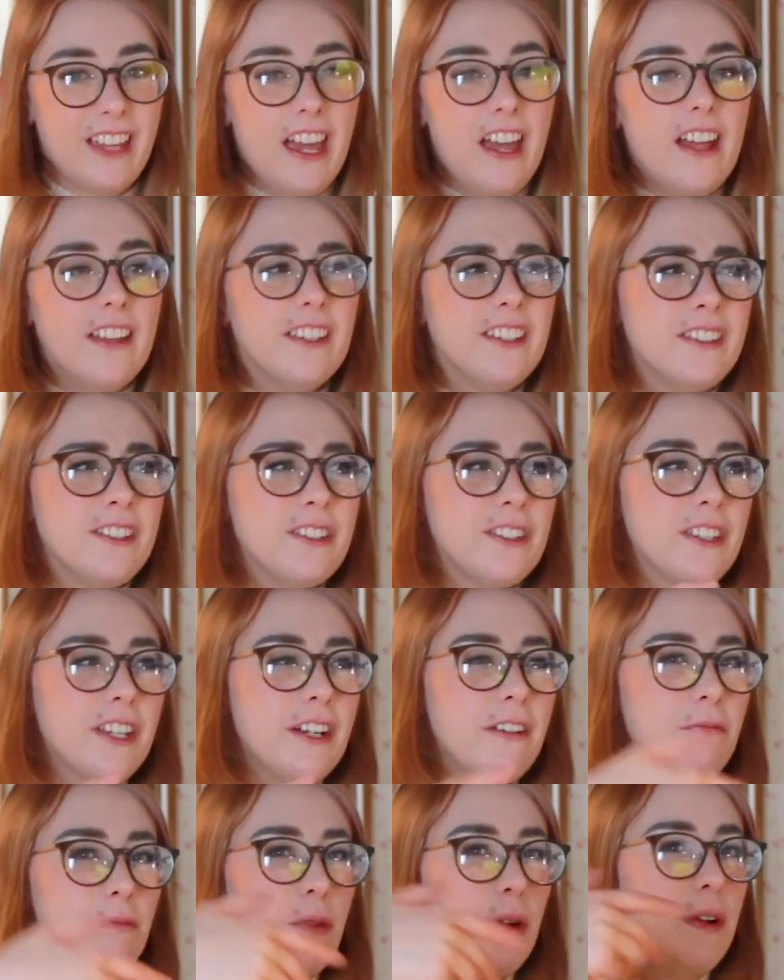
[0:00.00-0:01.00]
This is like
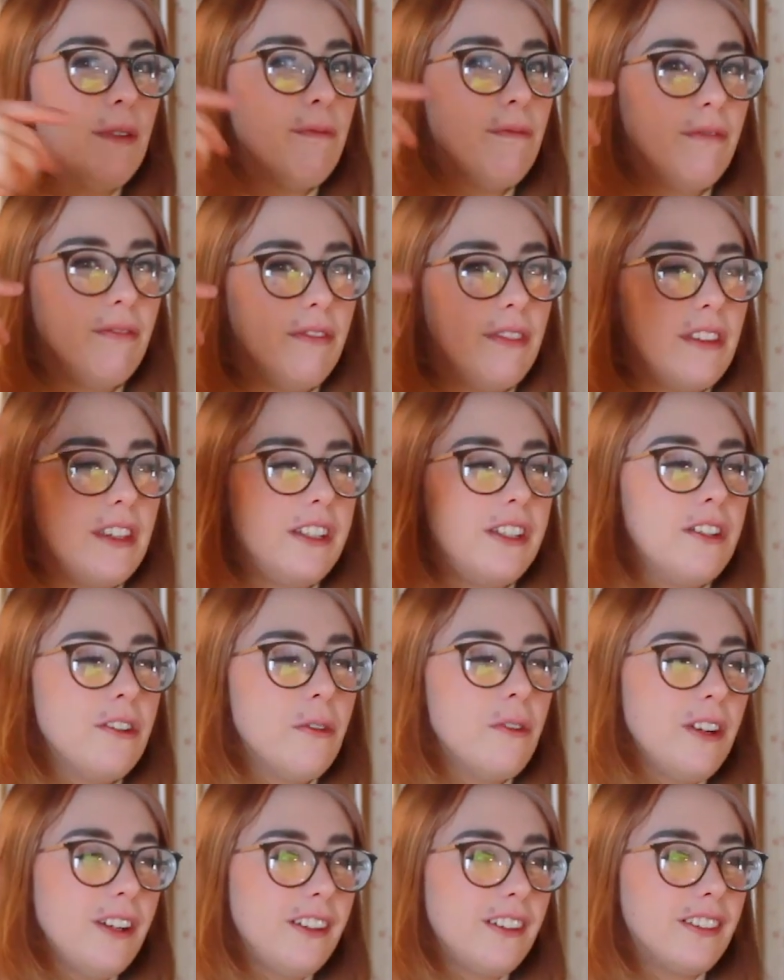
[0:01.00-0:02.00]
you know
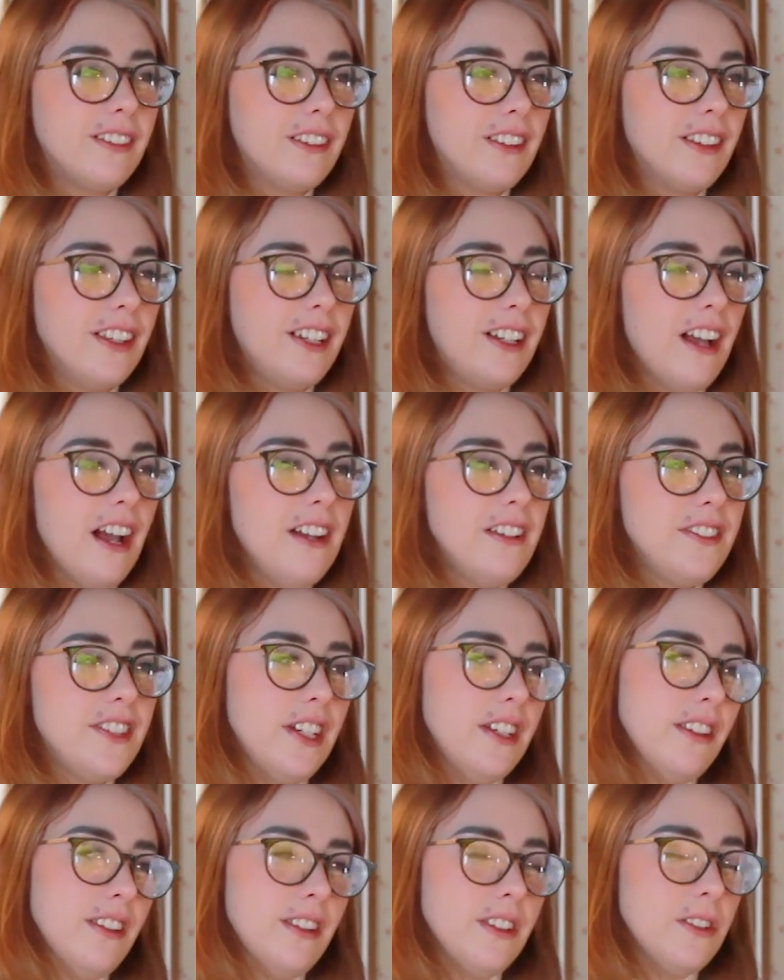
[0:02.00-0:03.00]
what, like I say
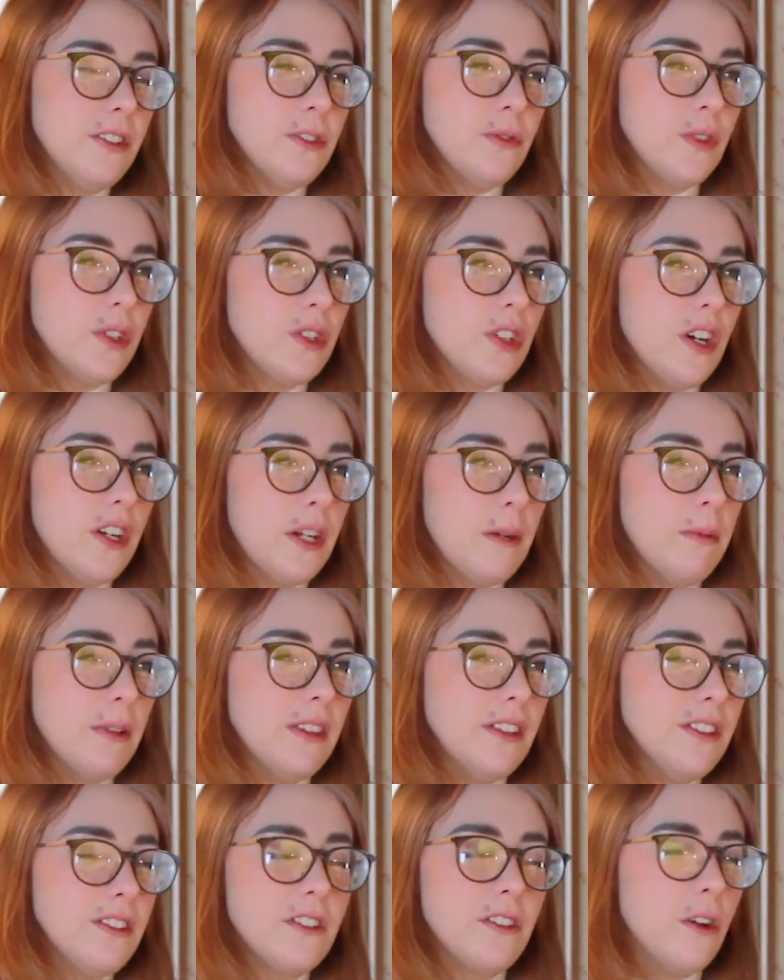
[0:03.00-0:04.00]
that this is for Johnny, but
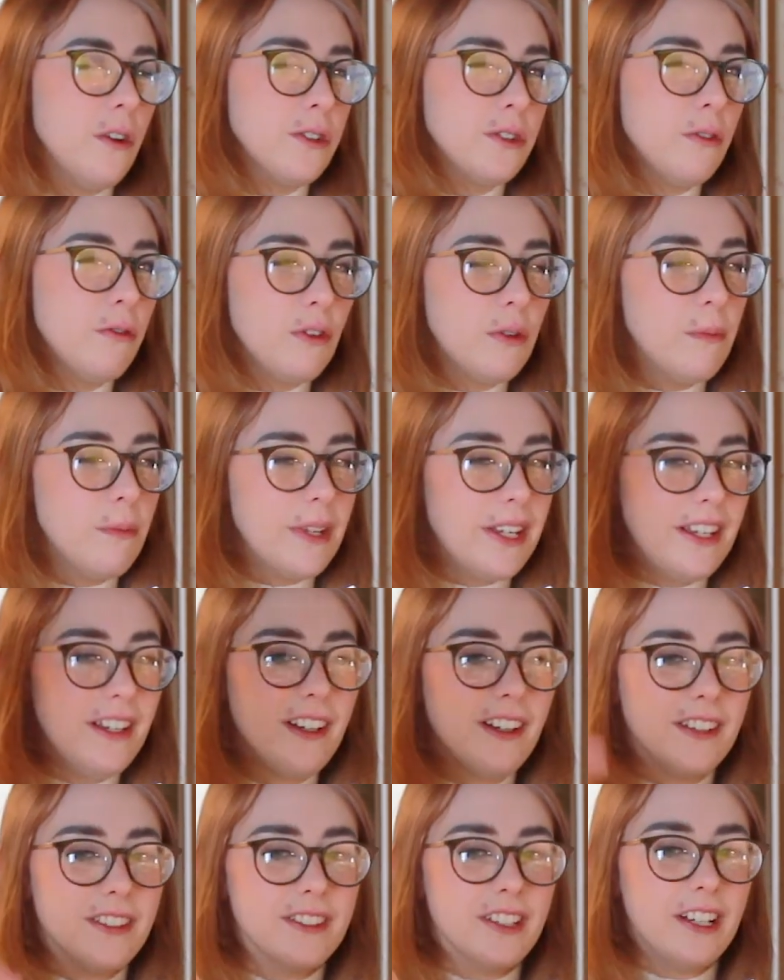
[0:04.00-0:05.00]
this is also for me
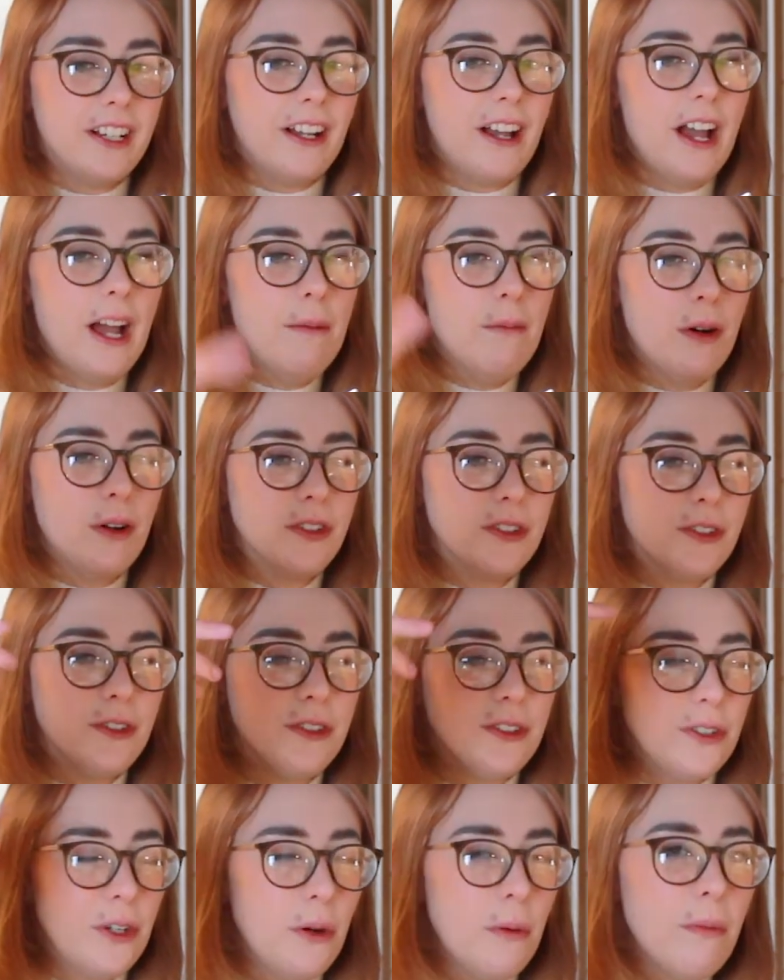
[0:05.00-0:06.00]
because like I'm also
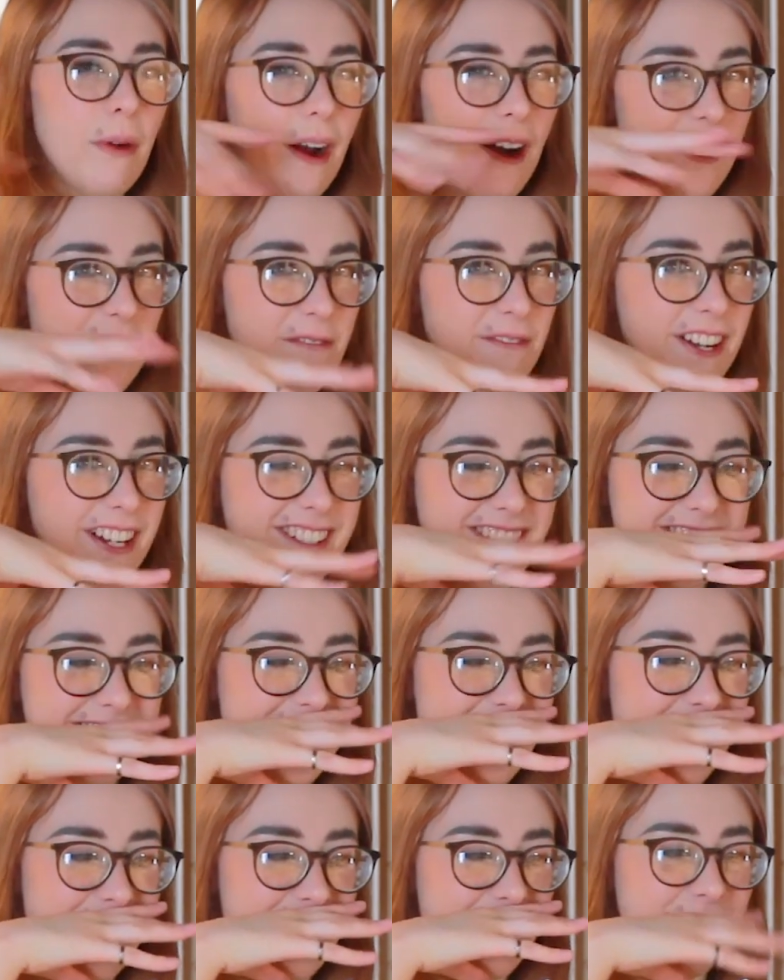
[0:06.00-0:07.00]
so proud of
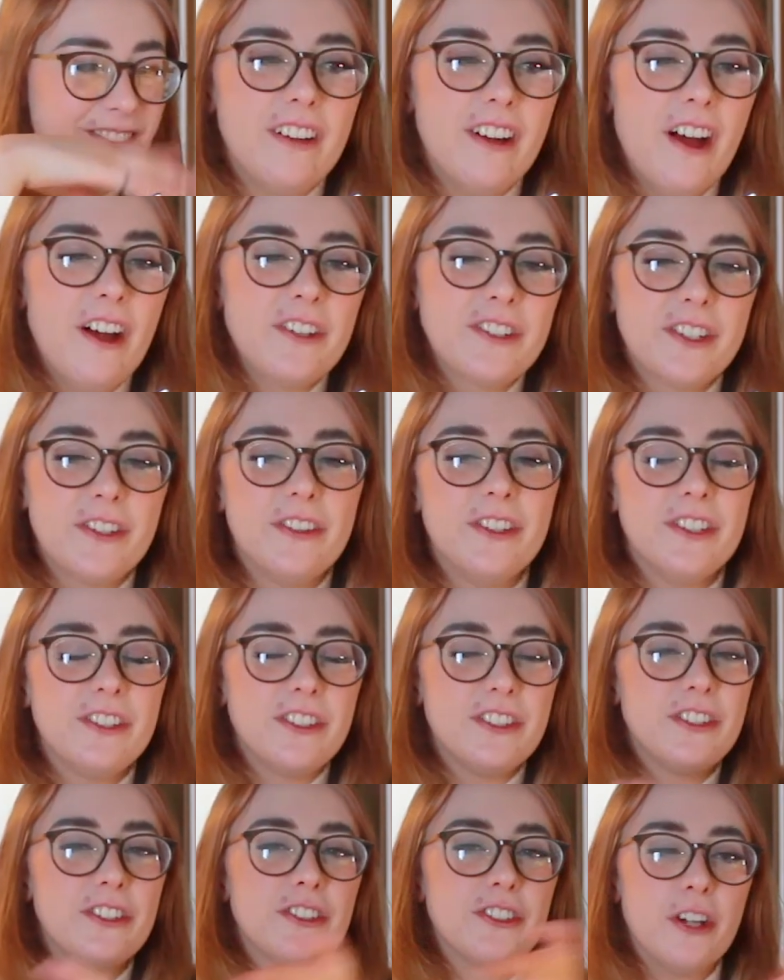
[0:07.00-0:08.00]
myself. Also, this
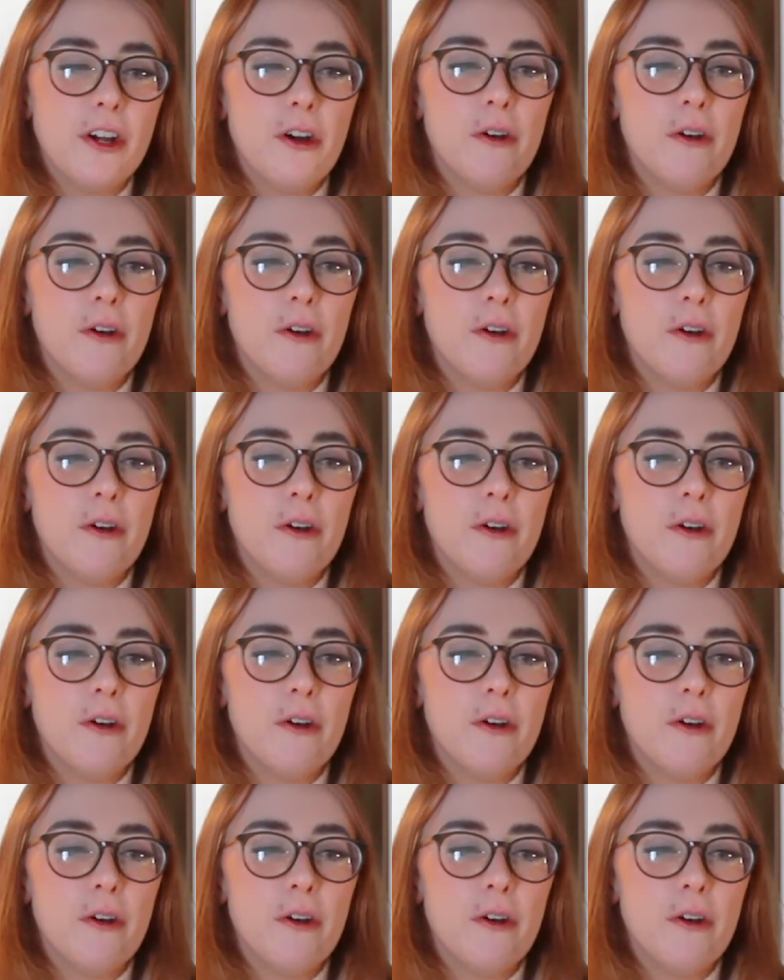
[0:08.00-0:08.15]
is